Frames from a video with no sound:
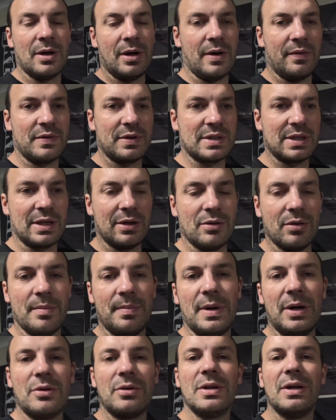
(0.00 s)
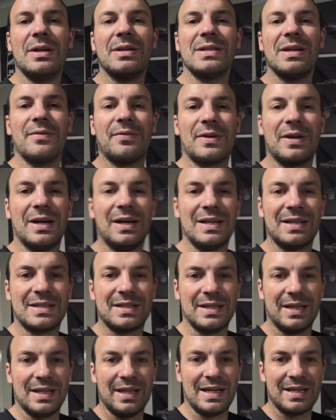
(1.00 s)
Obviously all the bolt-ons I've got,
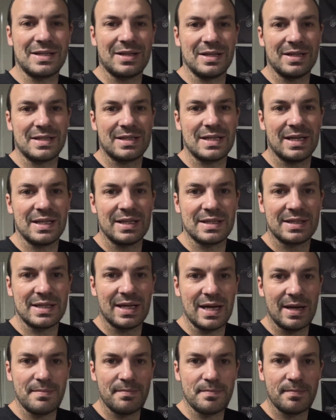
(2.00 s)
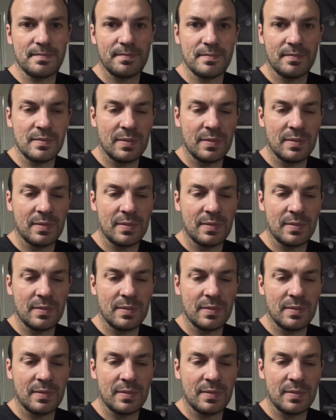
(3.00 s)
so that's going to stay the same.